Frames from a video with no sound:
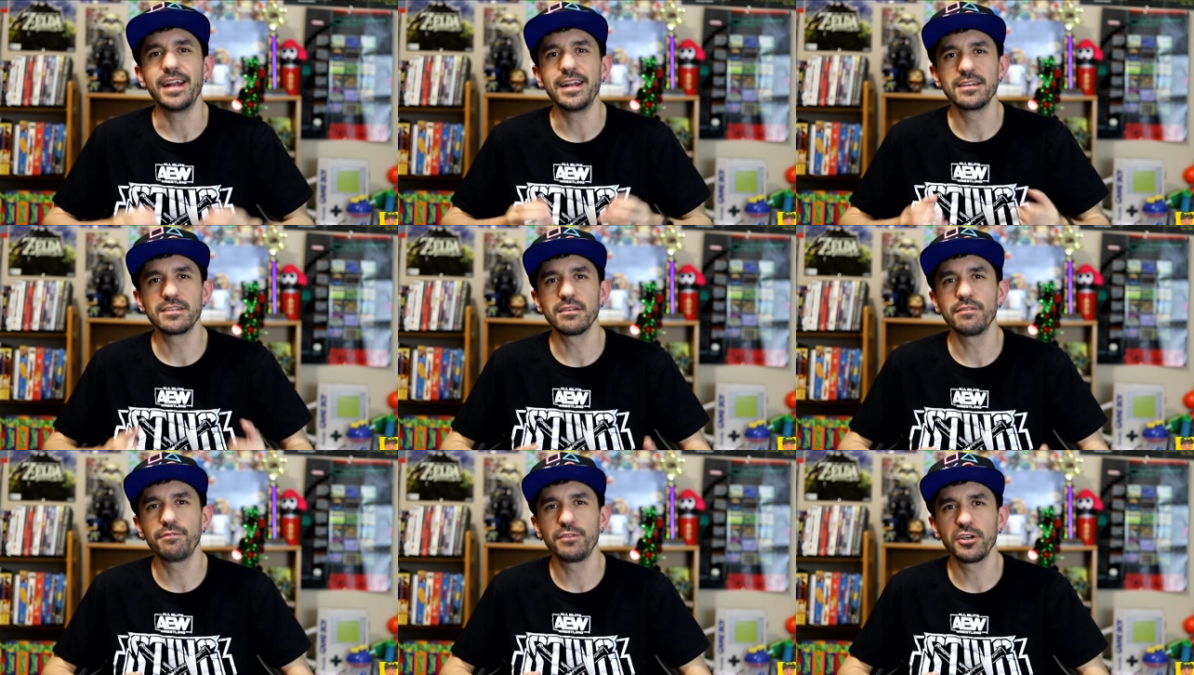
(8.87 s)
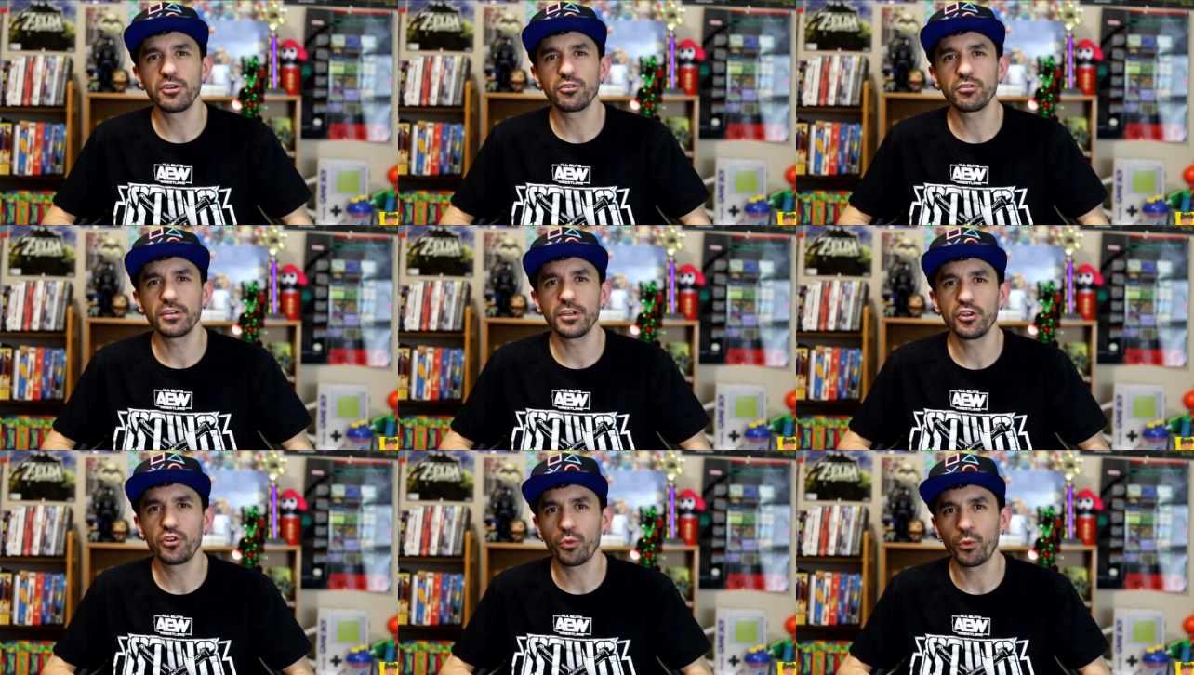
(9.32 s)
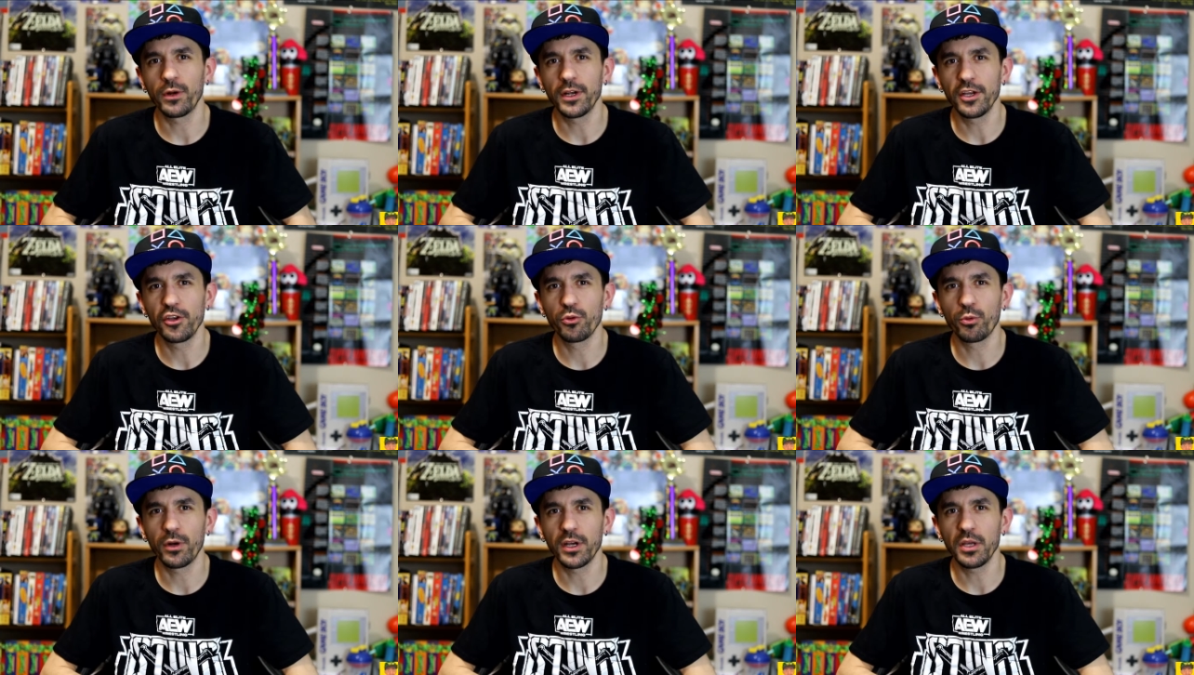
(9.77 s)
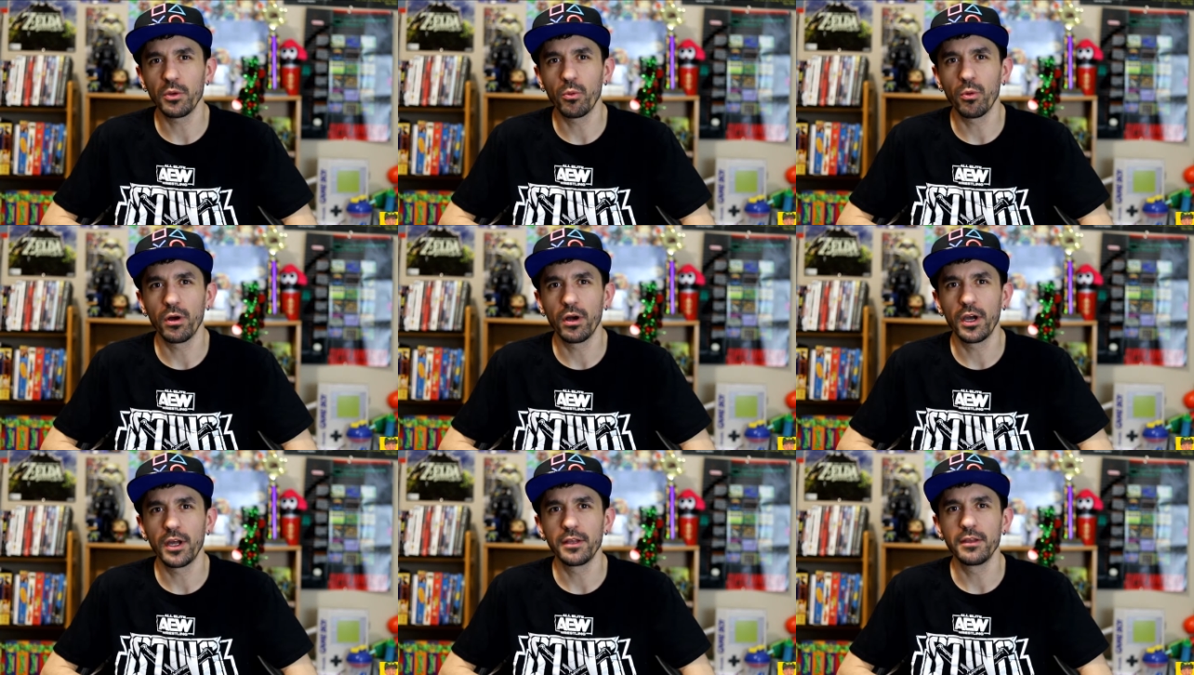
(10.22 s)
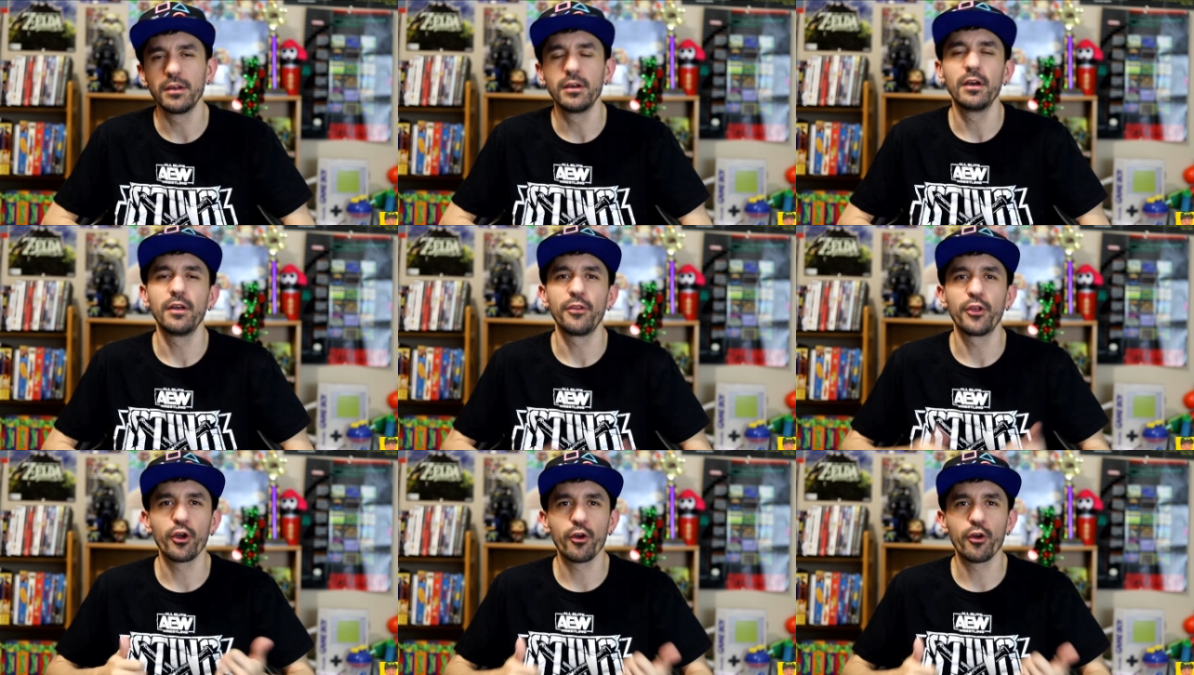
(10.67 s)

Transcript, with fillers: It is officially 2021.